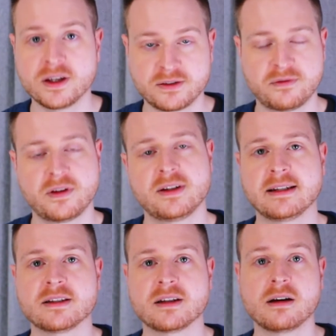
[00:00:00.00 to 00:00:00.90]

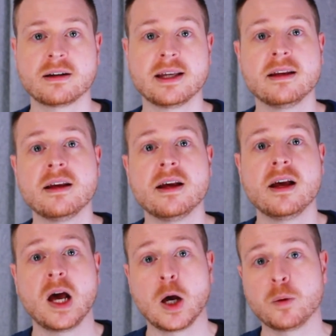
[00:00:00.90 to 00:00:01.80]
funding target,
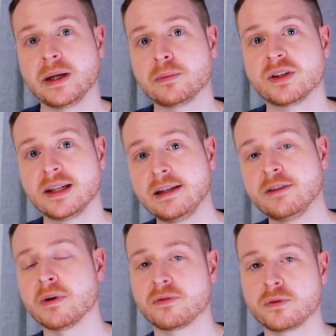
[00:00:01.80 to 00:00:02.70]
I'll be able to leave
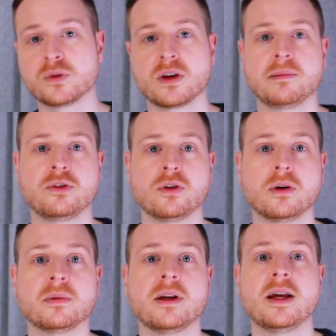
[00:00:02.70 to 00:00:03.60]
my full-time
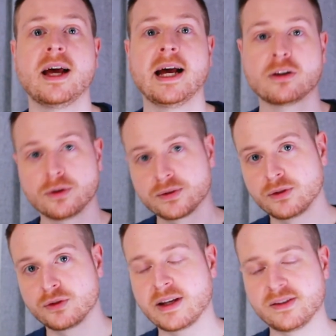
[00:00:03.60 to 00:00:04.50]
job and
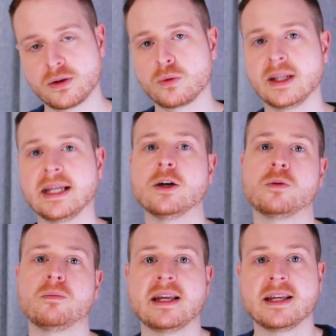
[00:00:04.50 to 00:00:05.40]
concentrate solely on
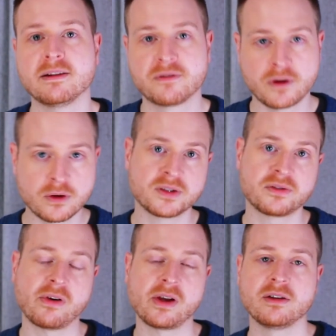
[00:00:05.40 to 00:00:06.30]
making Focus
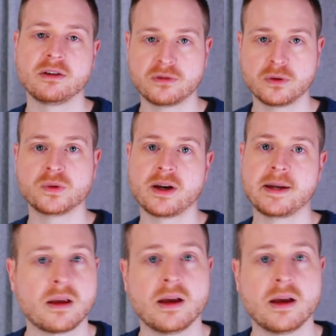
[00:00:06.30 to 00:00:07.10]
Find full-time.